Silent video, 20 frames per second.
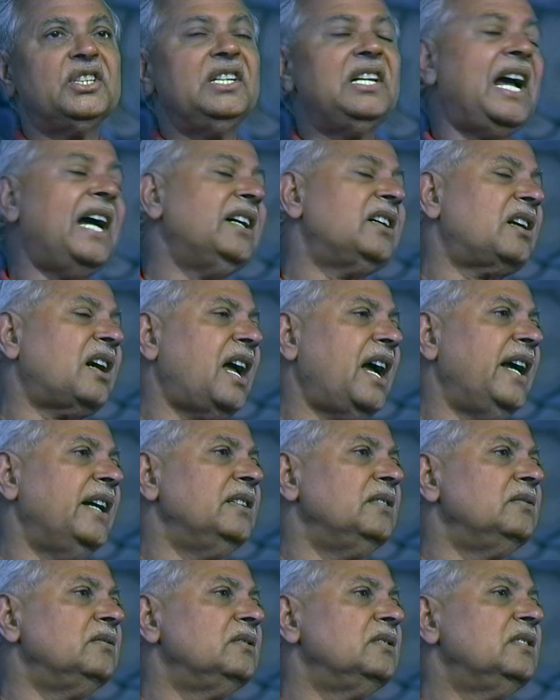still I try."
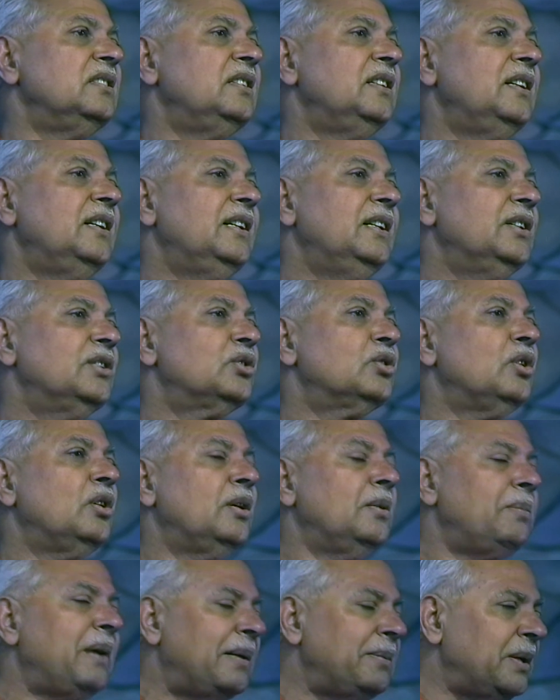So
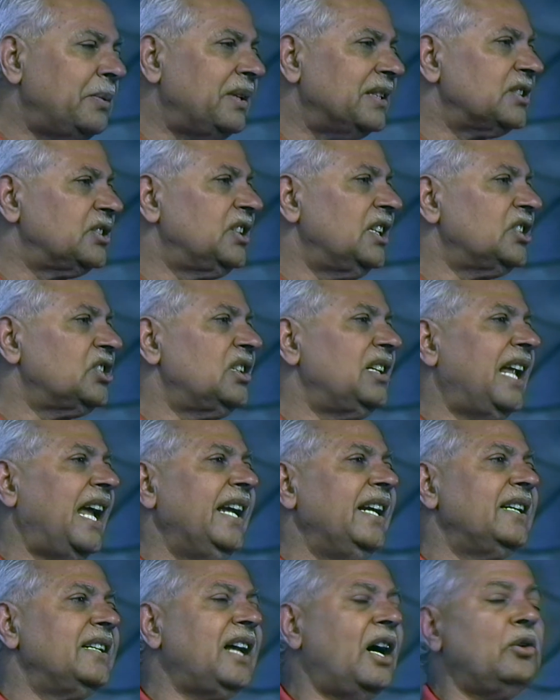Baba was just
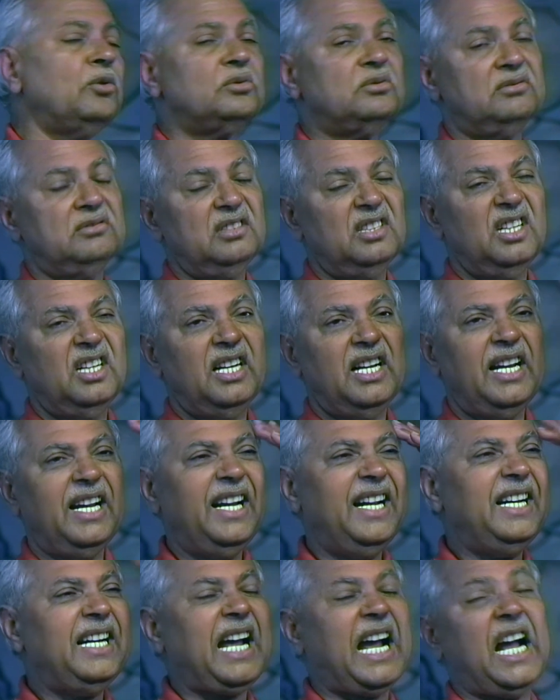lying down
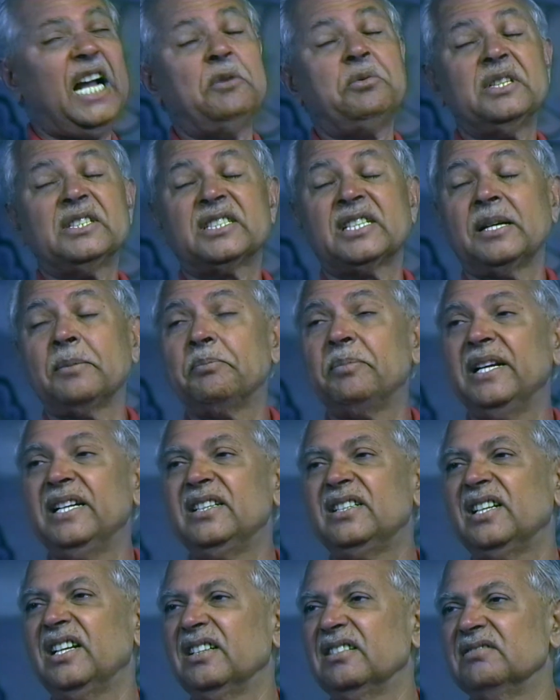and I was
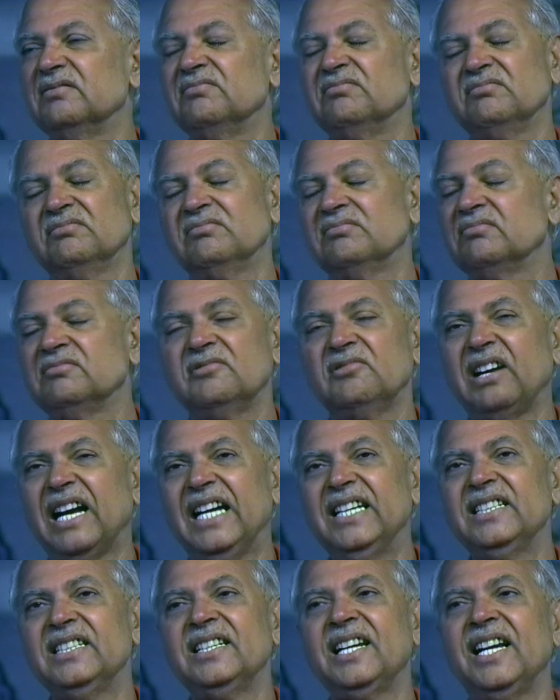repenting.
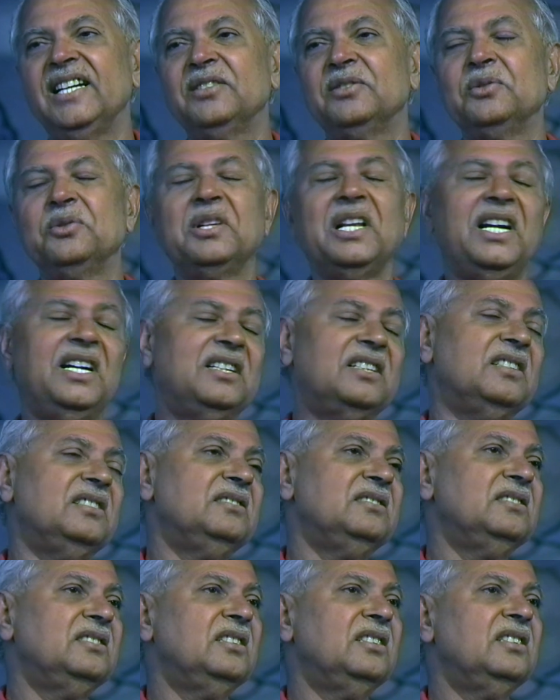Why did I do that?
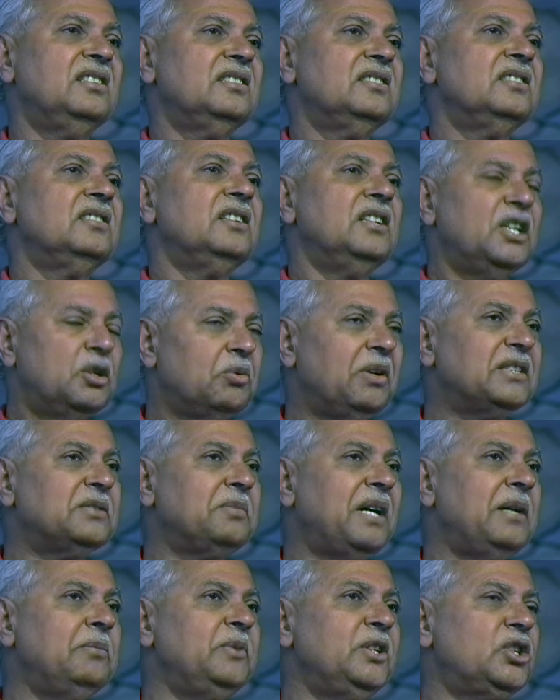It was
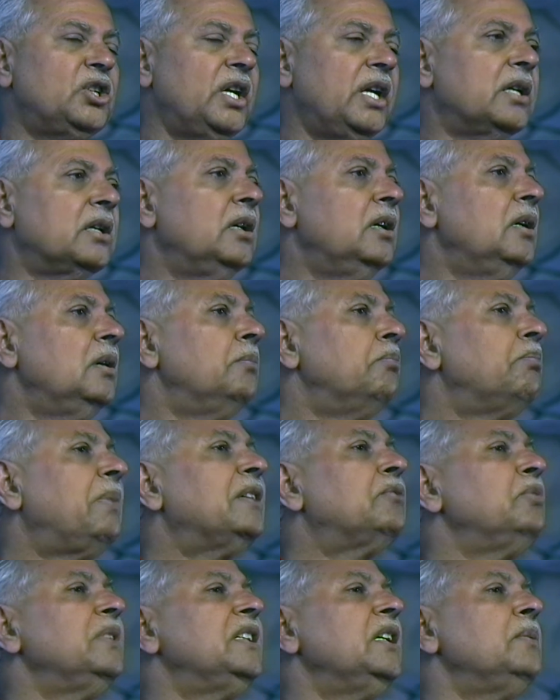my mistake.
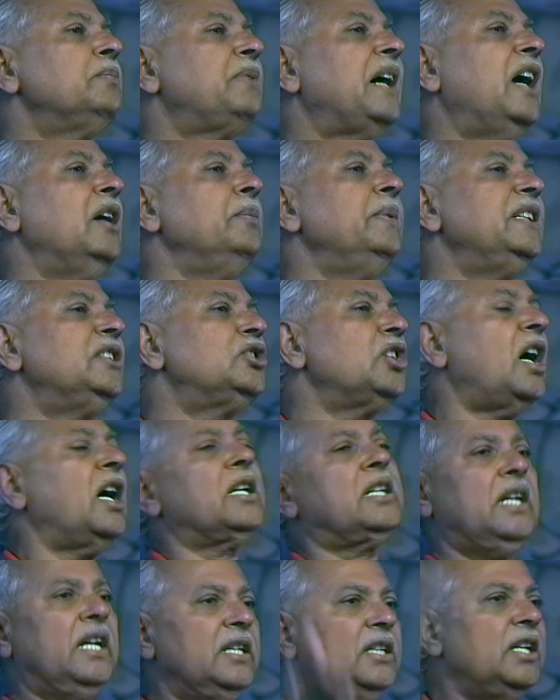But within five minutes
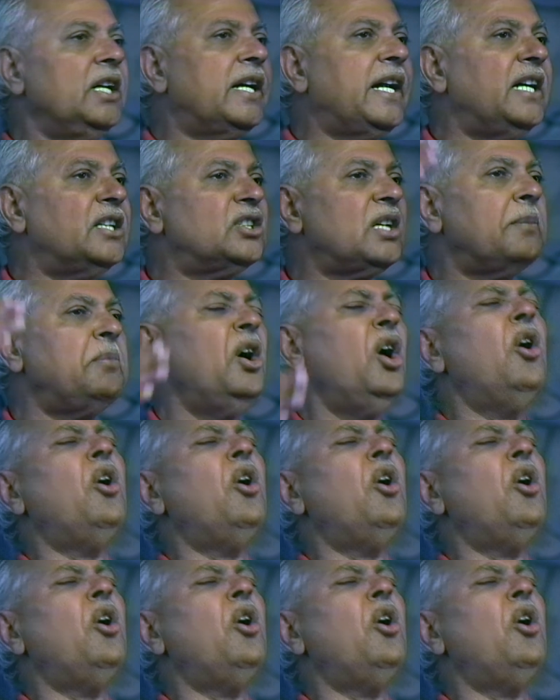again he gets up.